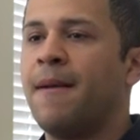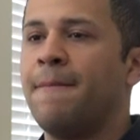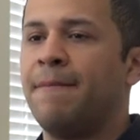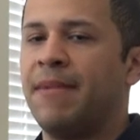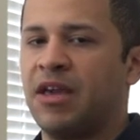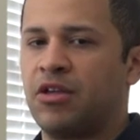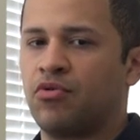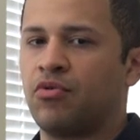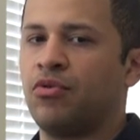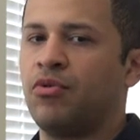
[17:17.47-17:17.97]

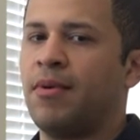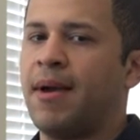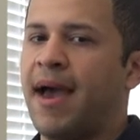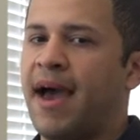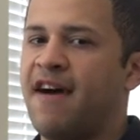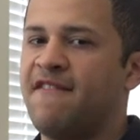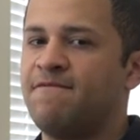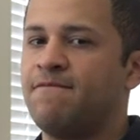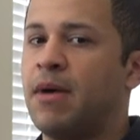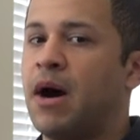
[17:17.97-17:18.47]
Make sure you
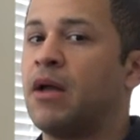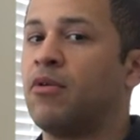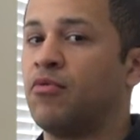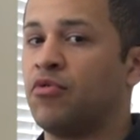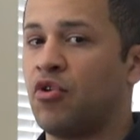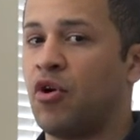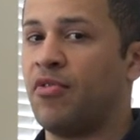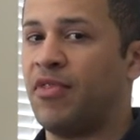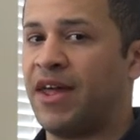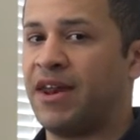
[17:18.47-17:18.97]
have
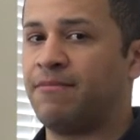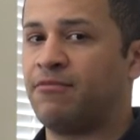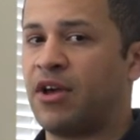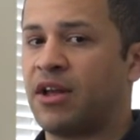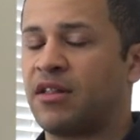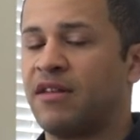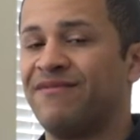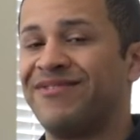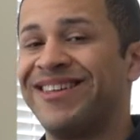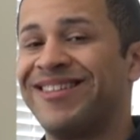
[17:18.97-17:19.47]
models on that
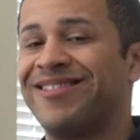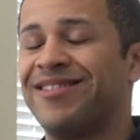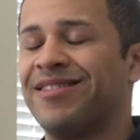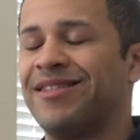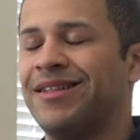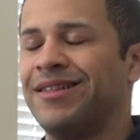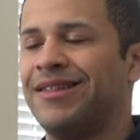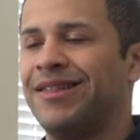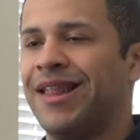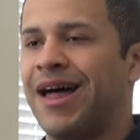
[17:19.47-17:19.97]
objective. This is
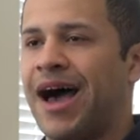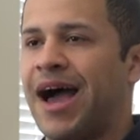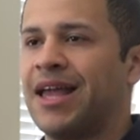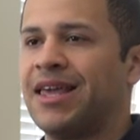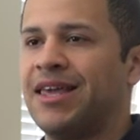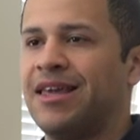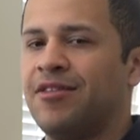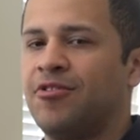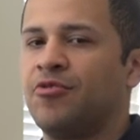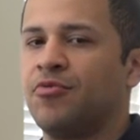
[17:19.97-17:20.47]
a
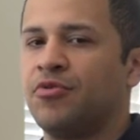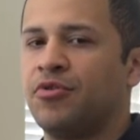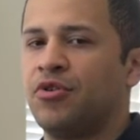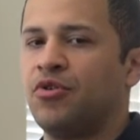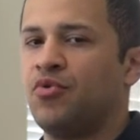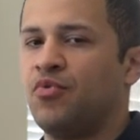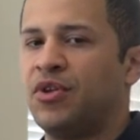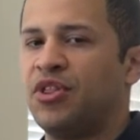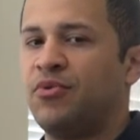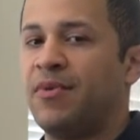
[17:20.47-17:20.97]
lot easier to
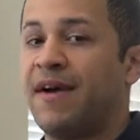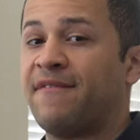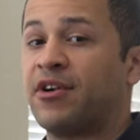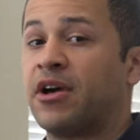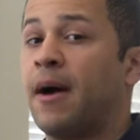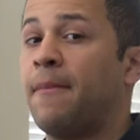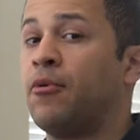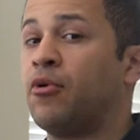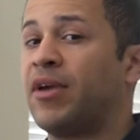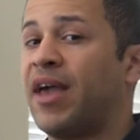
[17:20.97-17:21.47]
do when you have a
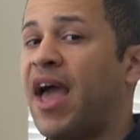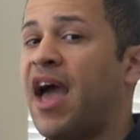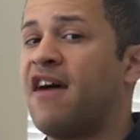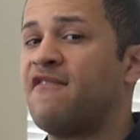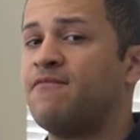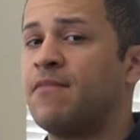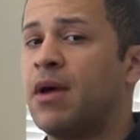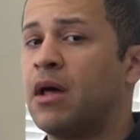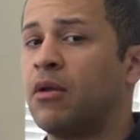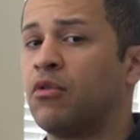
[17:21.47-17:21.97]
couple
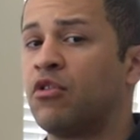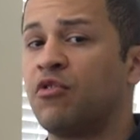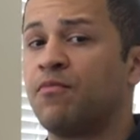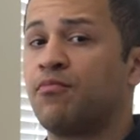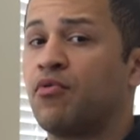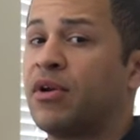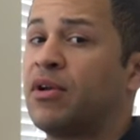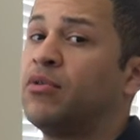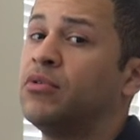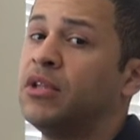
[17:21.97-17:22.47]
cav models
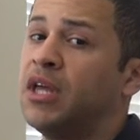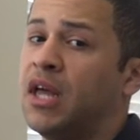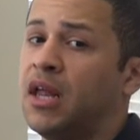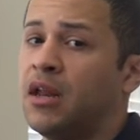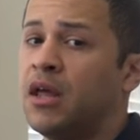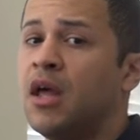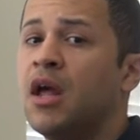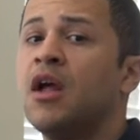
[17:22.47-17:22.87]
sprinkled in.